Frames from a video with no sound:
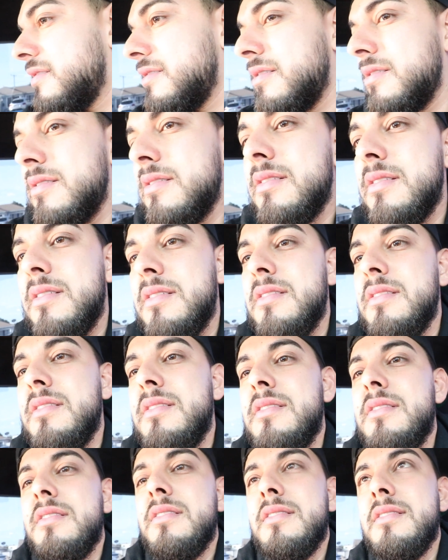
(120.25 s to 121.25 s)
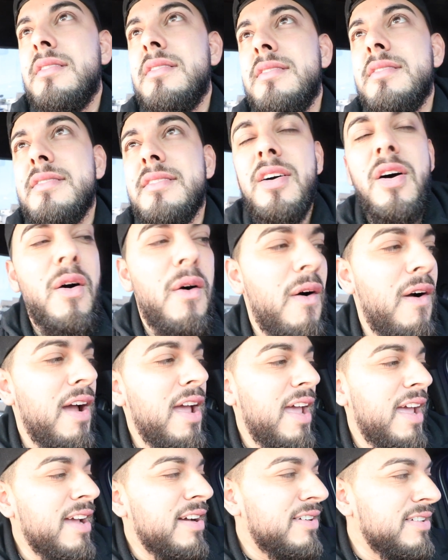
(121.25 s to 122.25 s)
Let it warm up. Oh,
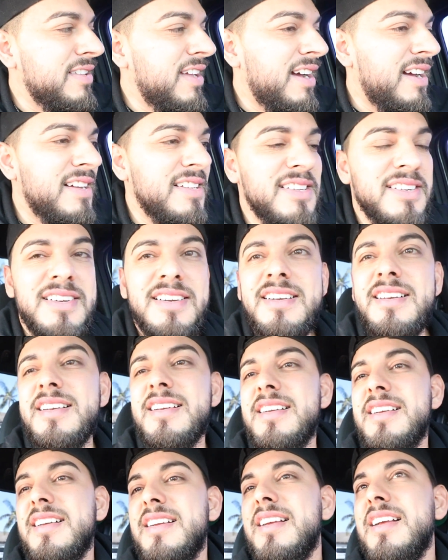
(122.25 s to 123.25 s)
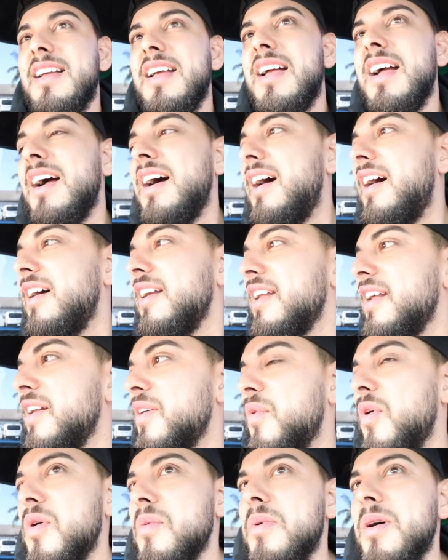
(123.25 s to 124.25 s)
hell no, dude. I'll let
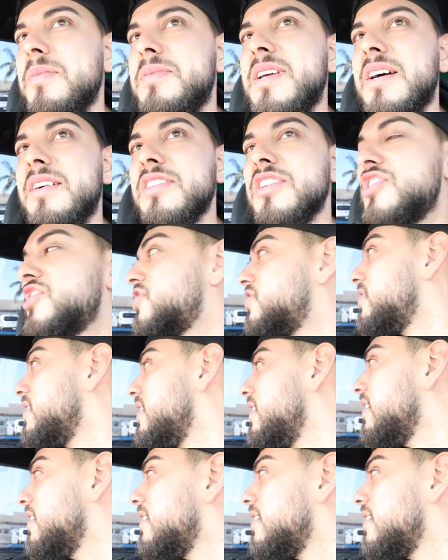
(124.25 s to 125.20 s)
it warm up down the street.